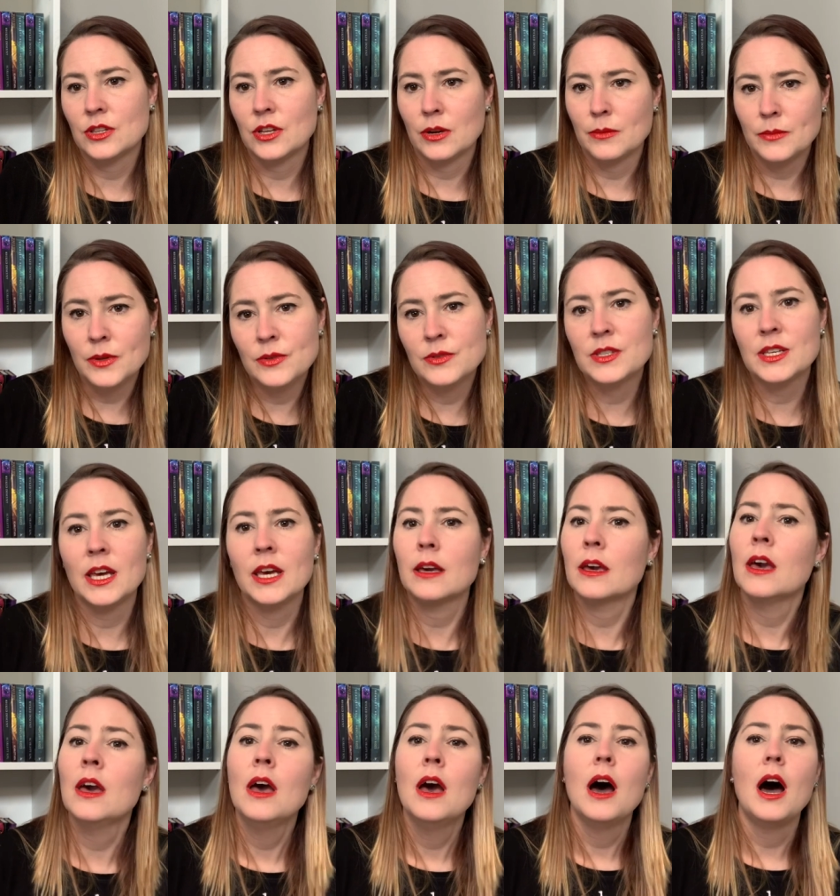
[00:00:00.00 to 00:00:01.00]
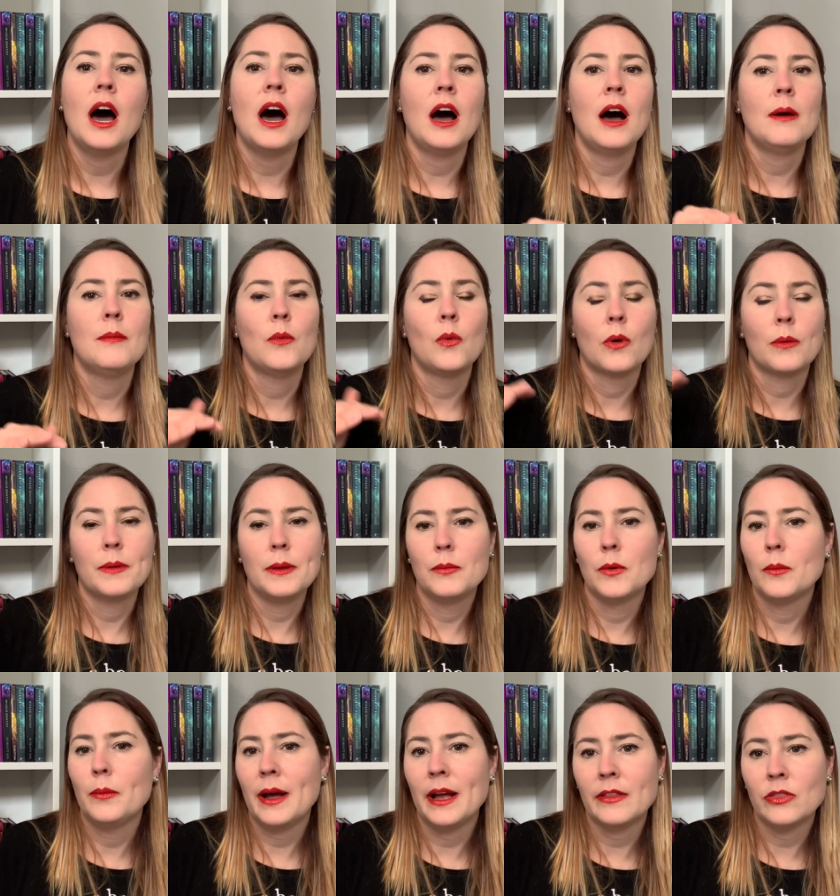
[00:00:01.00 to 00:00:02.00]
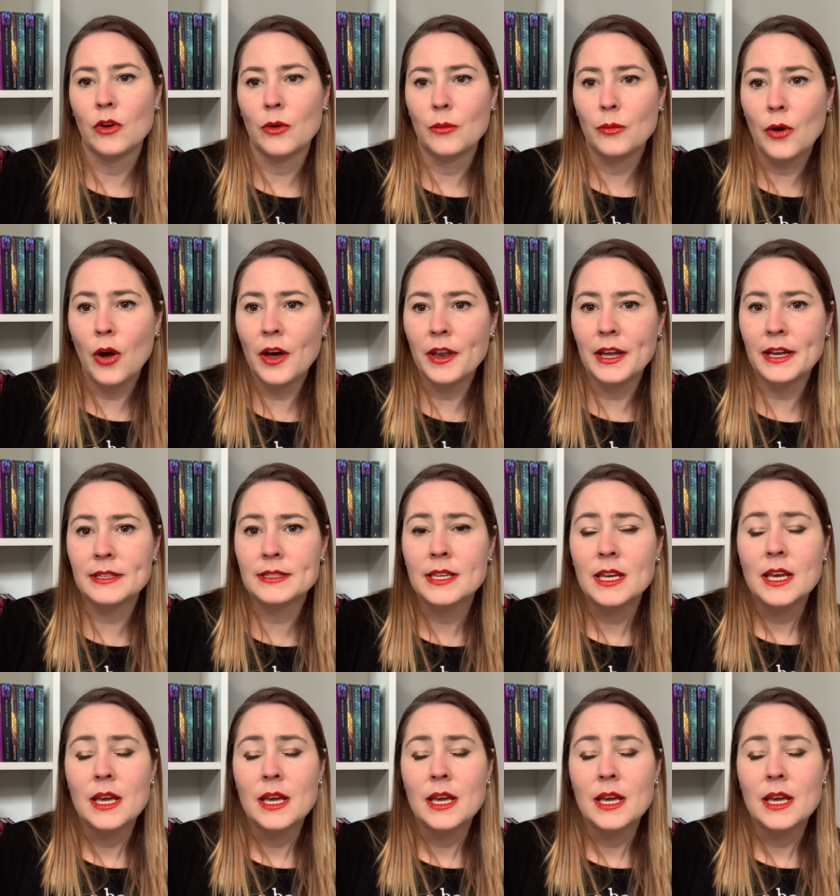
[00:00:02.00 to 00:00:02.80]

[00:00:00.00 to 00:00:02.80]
their music, or people buying their products,